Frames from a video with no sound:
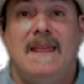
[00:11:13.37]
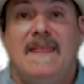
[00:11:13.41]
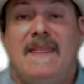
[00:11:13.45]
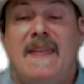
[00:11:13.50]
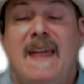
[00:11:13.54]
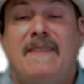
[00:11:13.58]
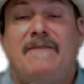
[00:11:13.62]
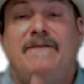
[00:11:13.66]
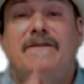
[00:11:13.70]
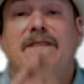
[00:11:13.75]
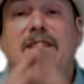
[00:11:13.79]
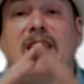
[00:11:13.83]

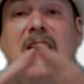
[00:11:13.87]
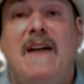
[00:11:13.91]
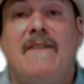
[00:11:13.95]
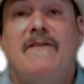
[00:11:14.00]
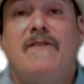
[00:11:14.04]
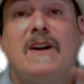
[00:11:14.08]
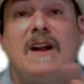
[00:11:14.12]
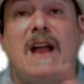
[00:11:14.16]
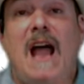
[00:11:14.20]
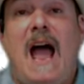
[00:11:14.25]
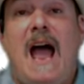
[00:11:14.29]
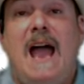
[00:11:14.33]
They've
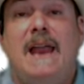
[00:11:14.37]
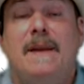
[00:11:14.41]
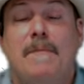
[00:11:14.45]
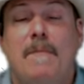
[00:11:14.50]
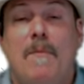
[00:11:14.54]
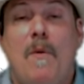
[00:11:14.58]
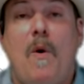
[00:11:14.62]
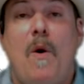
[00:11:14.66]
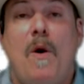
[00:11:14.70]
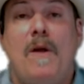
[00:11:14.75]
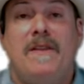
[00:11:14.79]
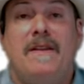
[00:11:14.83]
never gotten
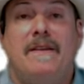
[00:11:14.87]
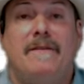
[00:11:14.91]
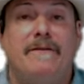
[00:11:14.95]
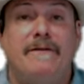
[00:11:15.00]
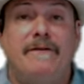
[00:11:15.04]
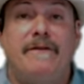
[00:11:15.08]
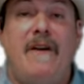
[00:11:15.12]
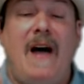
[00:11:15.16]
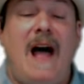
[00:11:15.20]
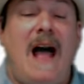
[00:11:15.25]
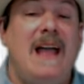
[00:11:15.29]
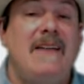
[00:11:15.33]
more than
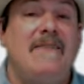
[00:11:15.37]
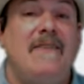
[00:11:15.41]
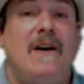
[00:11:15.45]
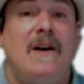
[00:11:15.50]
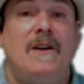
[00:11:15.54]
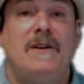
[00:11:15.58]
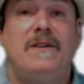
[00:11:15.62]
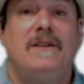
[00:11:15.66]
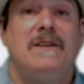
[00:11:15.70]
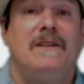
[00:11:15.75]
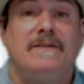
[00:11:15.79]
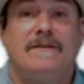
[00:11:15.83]

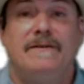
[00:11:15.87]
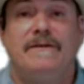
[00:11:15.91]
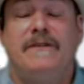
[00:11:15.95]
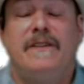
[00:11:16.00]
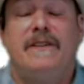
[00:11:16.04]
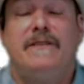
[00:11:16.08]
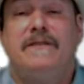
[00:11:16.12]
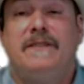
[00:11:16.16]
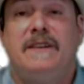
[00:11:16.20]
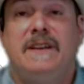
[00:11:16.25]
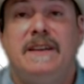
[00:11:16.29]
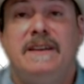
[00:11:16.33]

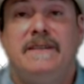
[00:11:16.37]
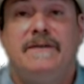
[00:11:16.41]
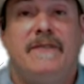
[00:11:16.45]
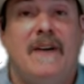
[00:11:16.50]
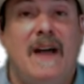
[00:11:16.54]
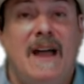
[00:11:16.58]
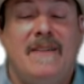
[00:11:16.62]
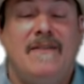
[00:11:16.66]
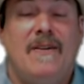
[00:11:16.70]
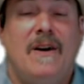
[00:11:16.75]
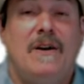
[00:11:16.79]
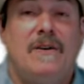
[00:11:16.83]
550,
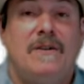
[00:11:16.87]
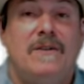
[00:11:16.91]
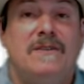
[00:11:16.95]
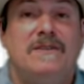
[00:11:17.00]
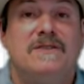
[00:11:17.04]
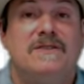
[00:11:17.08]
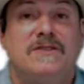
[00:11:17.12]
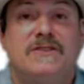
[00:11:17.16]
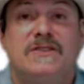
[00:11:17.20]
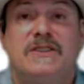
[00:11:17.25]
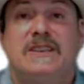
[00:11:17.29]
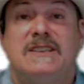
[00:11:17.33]

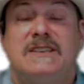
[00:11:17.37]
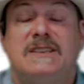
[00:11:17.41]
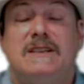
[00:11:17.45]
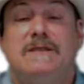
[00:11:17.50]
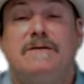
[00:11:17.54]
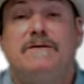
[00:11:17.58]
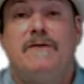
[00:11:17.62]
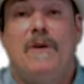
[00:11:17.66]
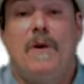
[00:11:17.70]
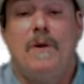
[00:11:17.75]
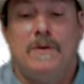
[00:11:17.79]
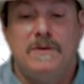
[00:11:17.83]
560
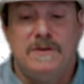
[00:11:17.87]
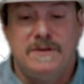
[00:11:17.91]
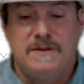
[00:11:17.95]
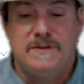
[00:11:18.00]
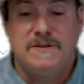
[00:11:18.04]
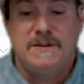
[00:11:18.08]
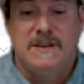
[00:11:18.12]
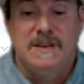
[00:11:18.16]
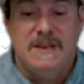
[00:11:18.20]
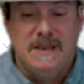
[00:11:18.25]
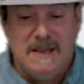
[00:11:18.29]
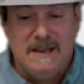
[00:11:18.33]

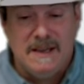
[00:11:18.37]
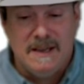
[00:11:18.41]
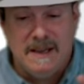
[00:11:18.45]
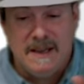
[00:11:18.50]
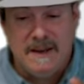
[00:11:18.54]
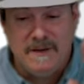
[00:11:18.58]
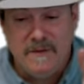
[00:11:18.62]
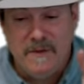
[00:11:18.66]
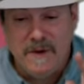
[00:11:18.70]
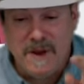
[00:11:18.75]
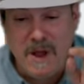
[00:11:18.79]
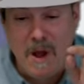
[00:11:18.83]
votes.
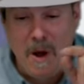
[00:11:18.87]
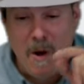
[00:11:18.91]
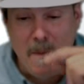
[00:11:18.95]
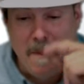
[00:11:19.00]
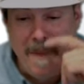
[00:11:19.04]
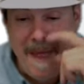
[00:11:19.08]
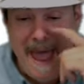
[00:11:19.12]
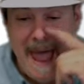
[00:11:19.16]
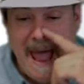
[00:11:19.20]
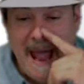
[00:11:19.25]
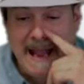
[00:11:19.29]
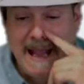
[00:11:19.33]
If we go
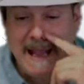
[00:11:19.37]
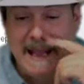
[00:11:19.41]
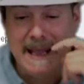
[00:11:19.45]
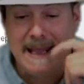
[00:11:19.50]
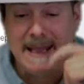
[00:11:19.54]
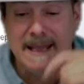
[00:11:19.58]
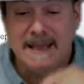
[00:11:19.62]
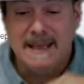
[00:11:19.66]
back